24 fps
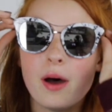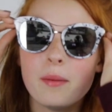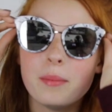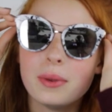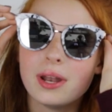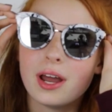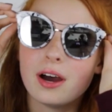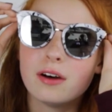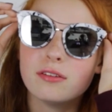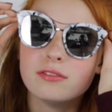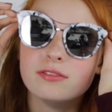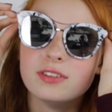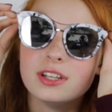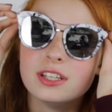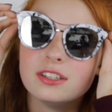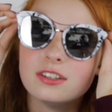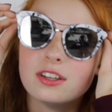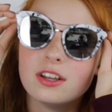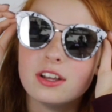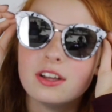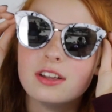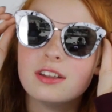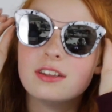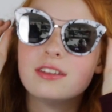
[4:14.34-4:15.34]
Urban
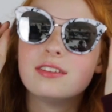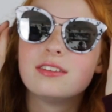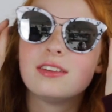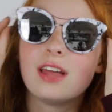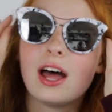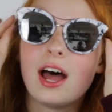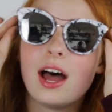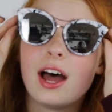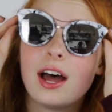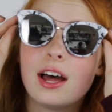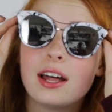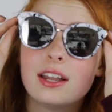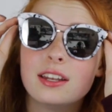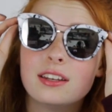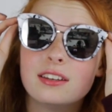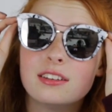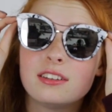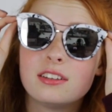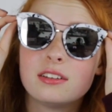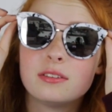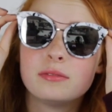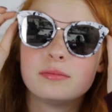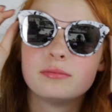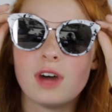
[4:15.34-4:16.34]
Outfitters,
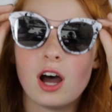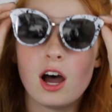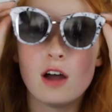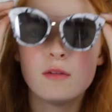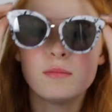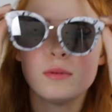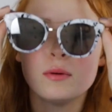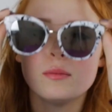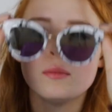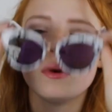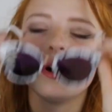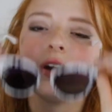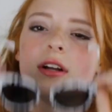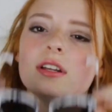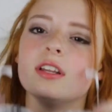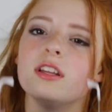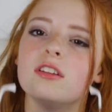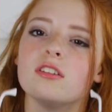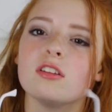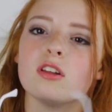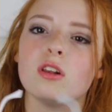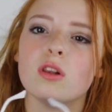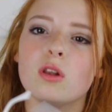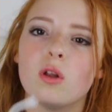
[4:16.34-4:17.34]
and I've been wearing
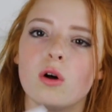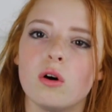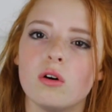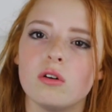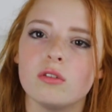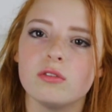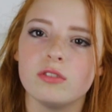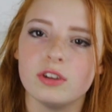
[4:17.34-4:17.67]
these a lot